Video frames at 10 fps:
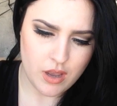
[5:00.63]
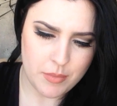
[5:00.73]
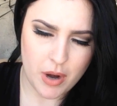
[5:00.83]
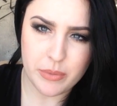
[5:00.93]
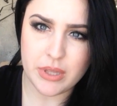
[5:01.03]

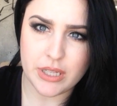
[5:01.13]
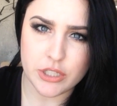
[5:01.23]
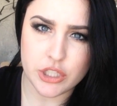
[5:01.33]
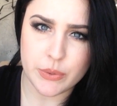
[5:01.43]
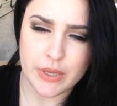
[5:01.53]
I'm not really
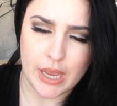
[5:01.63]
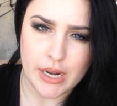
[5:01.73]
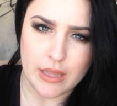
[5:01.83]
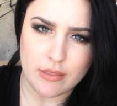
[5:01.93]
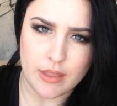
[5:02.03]
doing
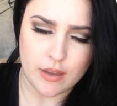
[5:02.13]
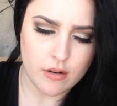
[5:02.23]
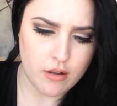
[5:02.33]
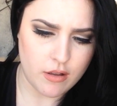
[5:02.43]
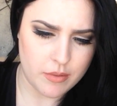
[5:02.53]
anything
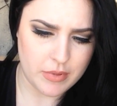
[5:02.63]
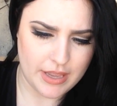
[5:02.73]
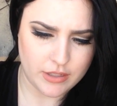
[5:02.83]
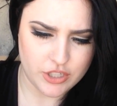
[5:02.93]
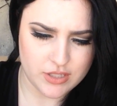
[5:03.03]
at all. I'm
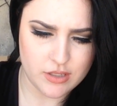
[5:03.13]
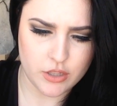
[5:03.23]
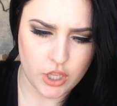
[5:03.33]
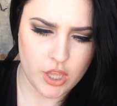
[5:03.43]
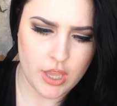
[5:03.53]
like just
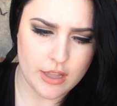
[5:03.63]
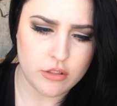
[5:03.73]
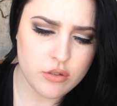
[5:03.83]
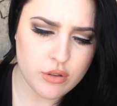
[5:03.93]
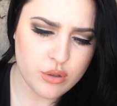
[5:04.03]
looking at
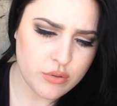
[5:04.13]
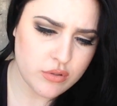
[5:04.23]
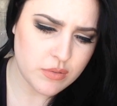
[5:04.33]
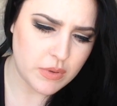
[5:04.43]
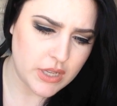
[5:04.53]

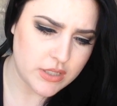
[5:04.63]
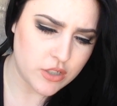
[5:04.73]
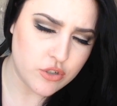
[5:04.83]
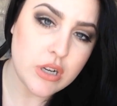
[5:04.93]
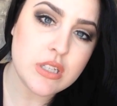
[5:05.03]
Lulu's because
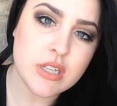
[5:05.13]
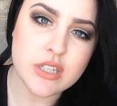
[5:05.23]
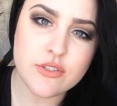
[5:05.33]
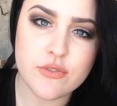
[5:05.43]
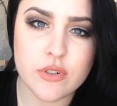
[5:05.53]
they're dressing
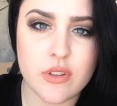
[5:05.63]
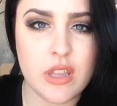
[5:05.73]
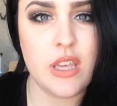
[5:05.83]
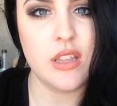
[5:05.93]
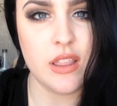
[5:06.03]
us for
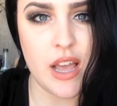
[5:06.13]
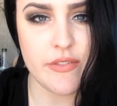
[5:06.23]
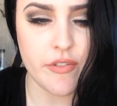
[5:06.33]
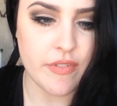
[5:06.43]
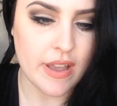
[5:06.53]
the
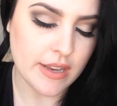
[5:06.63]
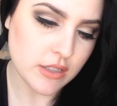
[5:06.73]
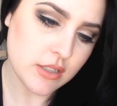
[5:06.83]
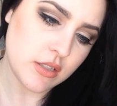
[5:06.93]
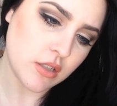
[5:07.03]
live
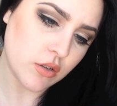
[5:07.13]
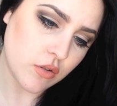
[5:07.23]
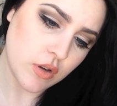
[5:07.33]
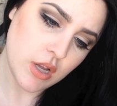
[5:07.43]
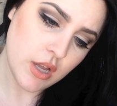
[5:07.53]
event.
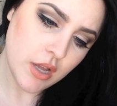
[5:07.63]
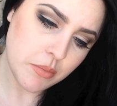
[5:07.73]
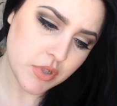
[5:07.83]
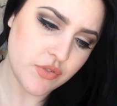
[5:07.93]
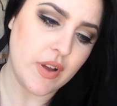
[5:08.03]
So
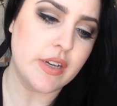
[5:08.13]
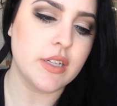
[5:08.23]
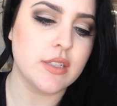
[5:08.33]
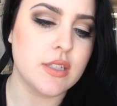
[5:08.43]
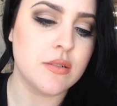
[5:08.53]
just
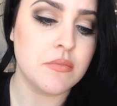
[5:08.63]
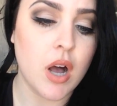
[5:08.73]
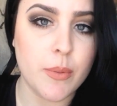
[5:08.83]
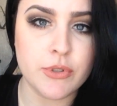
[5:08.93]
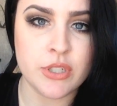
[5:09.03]
finding some
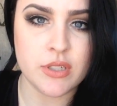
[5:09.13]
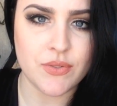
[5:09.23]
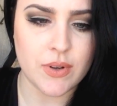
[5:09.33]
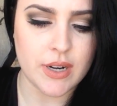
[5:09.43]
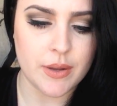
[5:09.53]
options
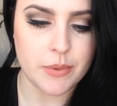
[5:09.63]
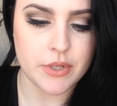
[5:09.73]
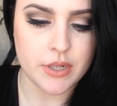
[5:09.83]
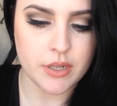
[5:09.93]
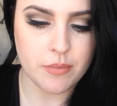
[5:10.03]
of what I
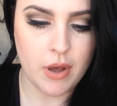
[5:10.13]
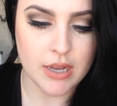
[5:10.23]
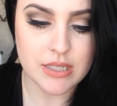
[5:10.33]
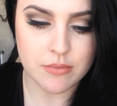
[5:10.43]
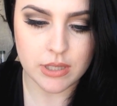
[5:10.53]
would
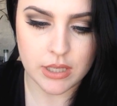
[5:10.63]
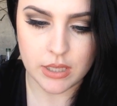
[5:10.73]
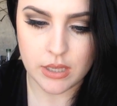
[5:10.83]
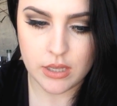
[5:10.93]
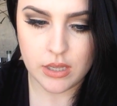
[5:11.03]

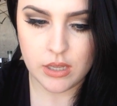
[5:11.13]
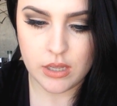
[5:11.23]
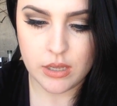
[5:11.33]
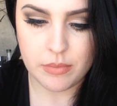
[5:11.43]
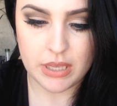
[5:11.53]
possibly
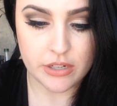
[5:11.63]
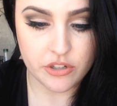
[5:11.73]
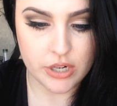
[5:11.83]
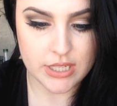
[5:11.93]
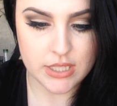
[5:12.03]
be
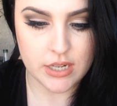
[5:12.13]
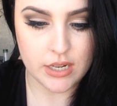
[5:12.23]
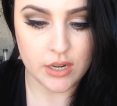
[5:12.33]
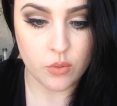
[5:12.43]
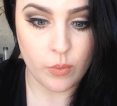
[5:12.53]
interested
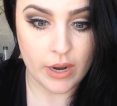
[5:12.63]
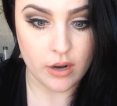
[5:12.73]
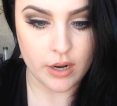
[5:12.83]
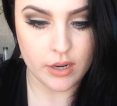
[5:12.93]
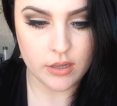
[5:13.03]
in
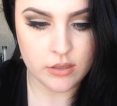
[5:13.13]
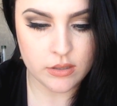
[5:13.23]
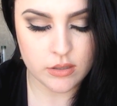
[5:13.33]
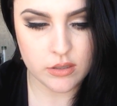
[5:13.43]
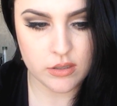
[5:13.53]
wearing.
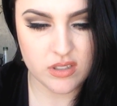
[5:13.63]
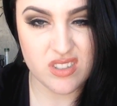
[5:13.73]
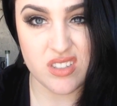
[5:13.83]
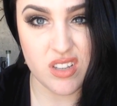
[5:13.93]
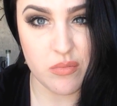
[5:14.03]
So
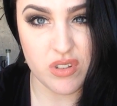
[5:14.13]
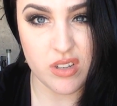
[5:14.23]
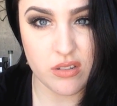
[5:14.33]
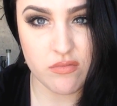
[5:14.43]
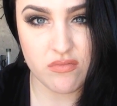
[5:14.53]
that's all I'm
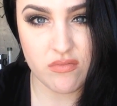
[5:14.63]
doing.